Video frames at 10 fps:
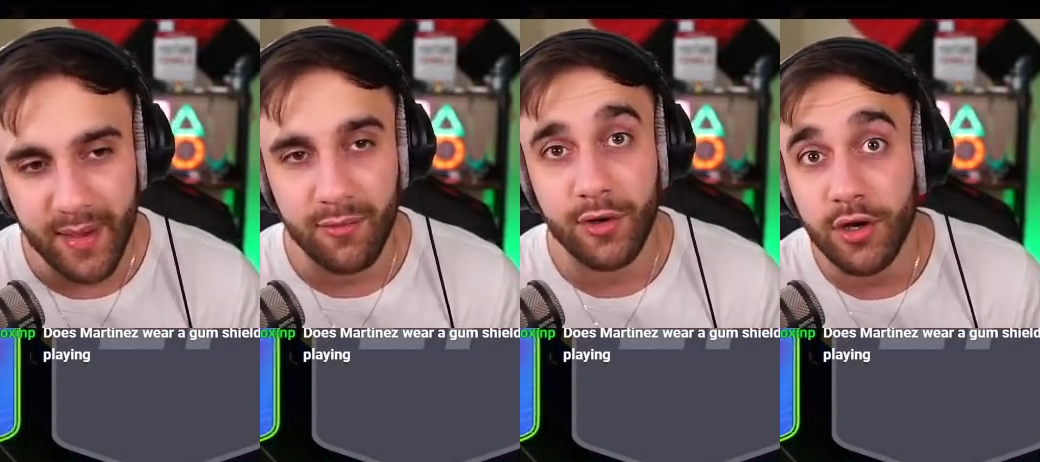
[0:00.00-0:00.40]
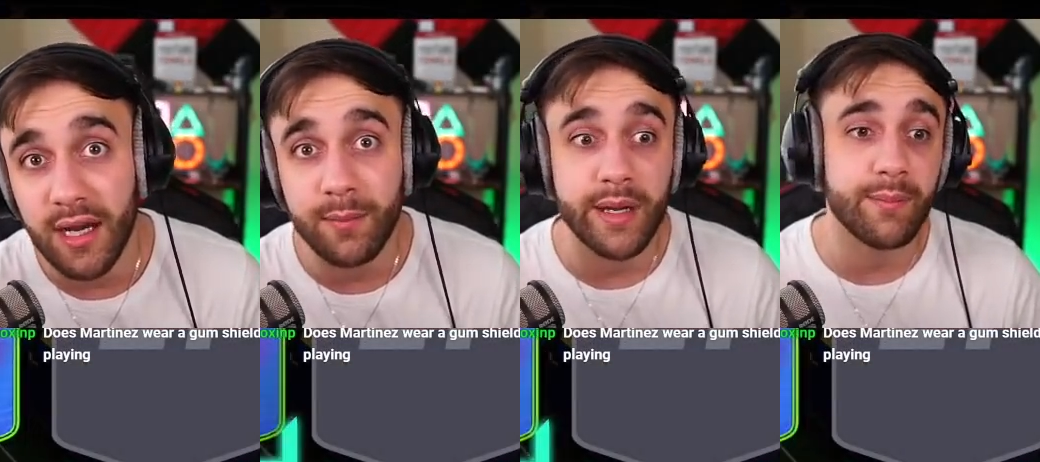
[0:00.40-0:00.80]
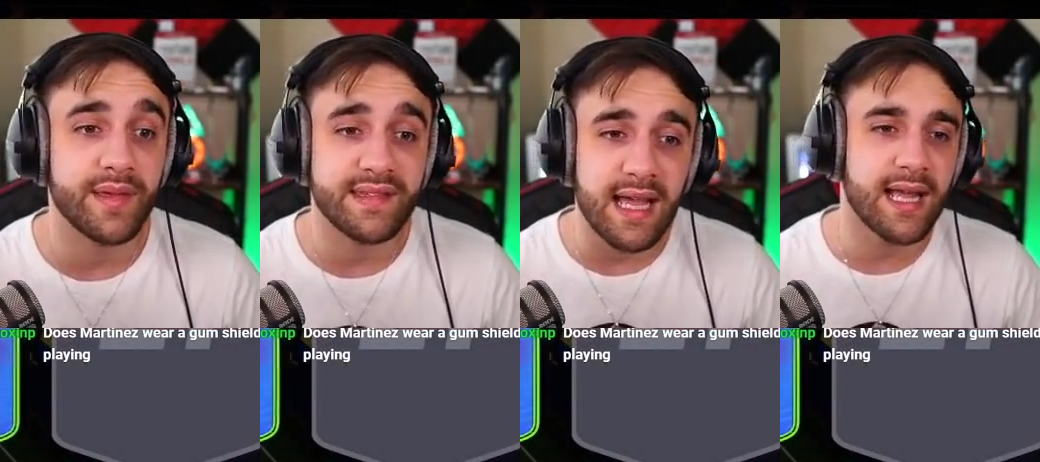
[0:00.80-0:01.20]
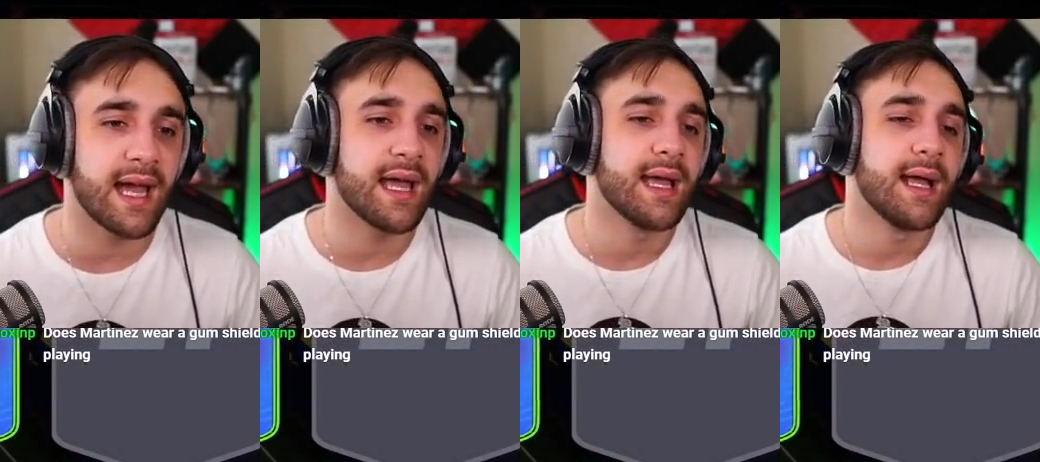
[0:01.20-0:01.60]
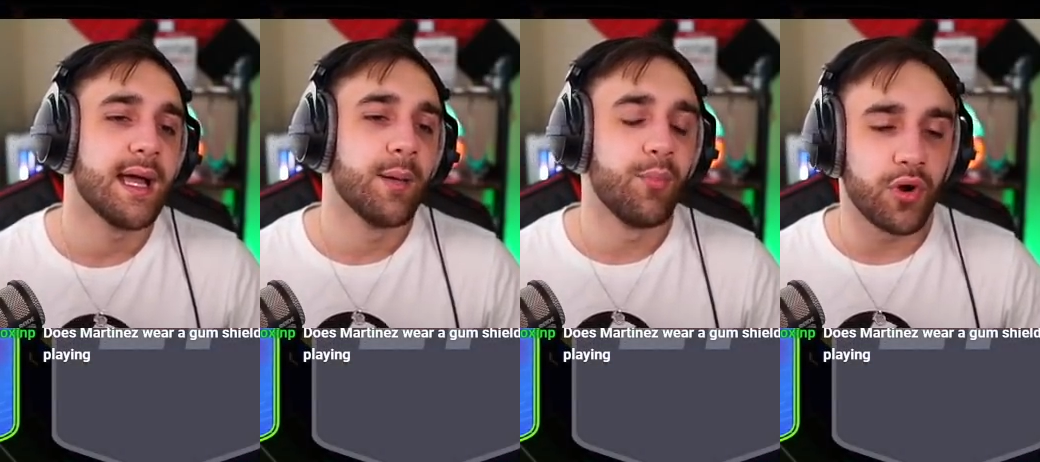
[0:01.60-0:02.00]
back, we're gonna bring Bisaka,
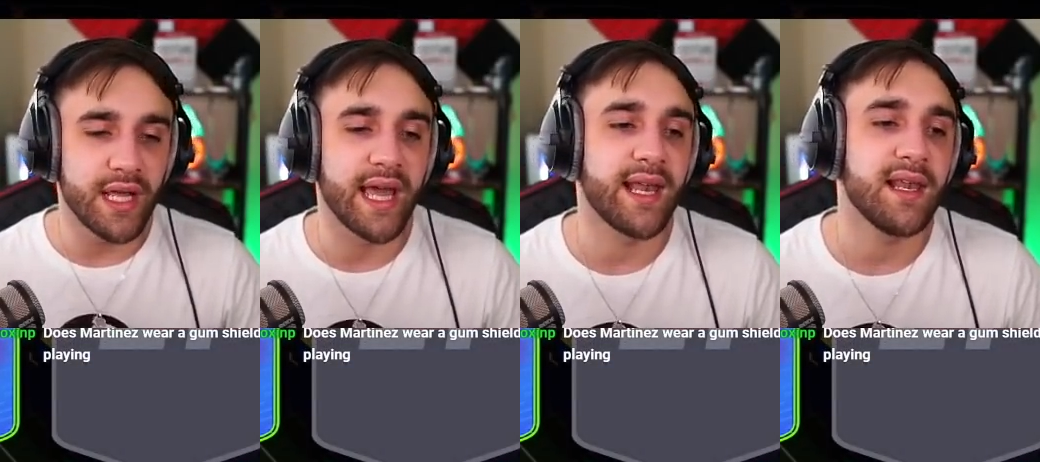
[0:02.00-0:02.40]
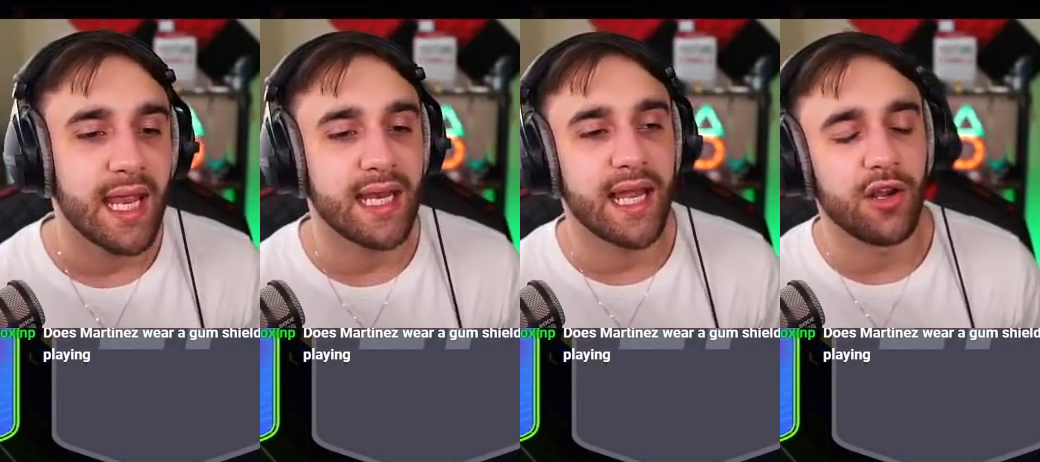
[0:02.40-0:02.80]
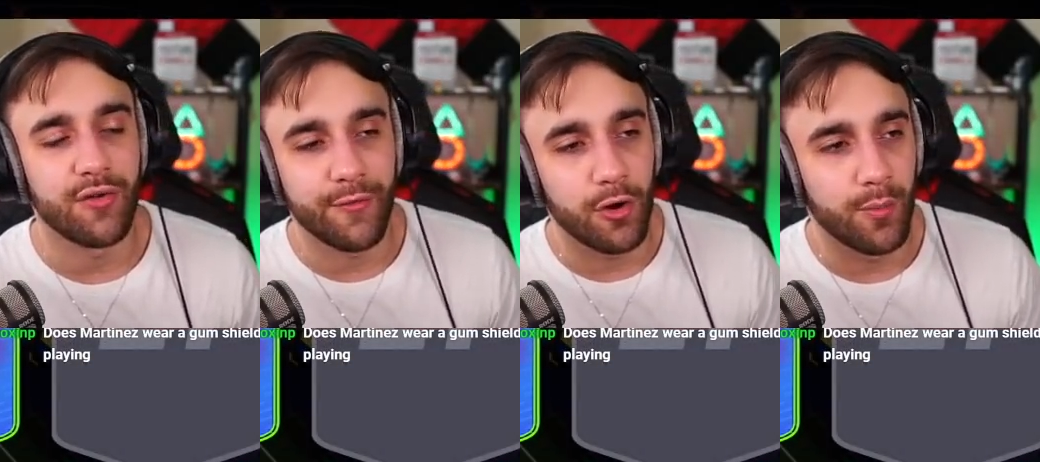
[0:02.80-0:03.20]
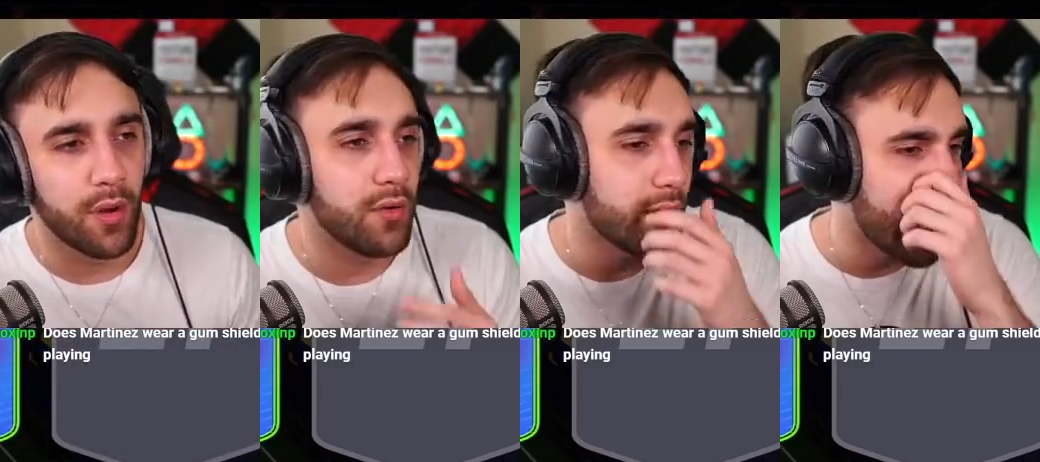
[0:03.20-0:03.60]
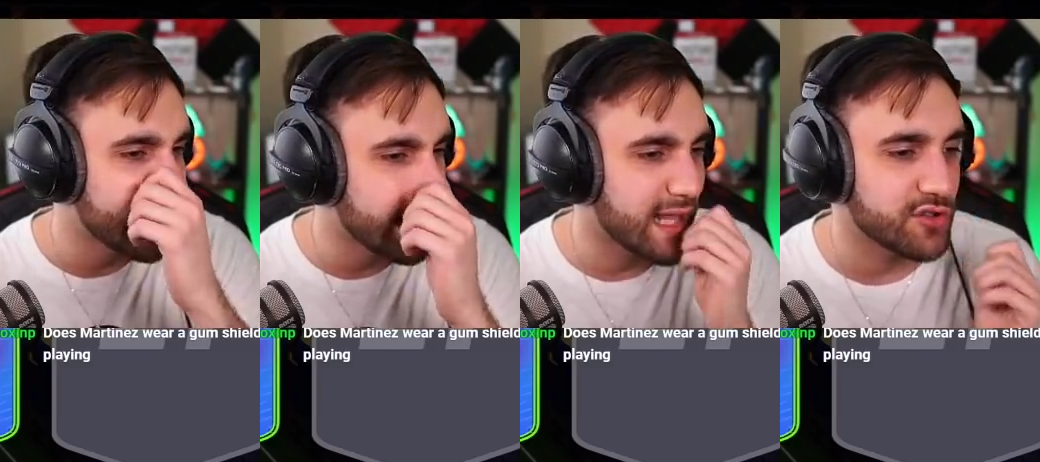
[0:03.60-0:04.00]
Muriel, and I love Volmo. I
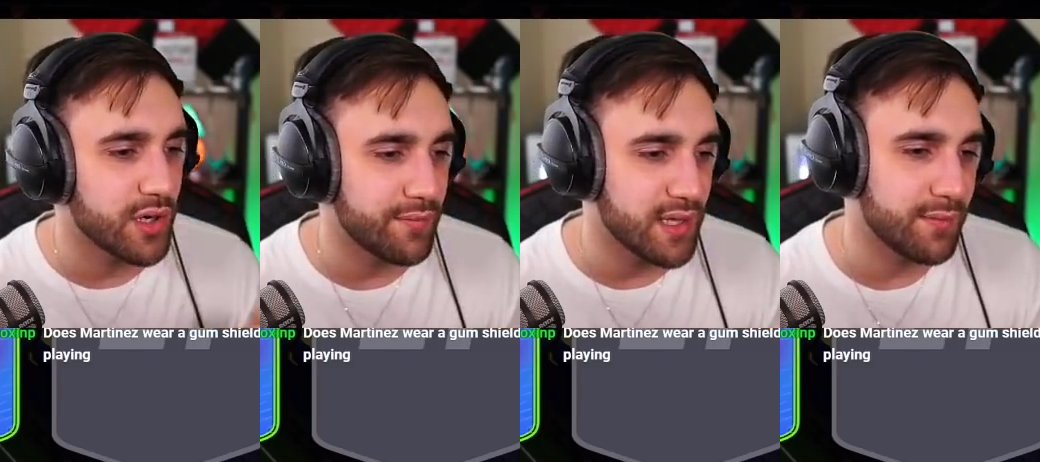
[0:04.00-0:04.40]
think that's gonna be the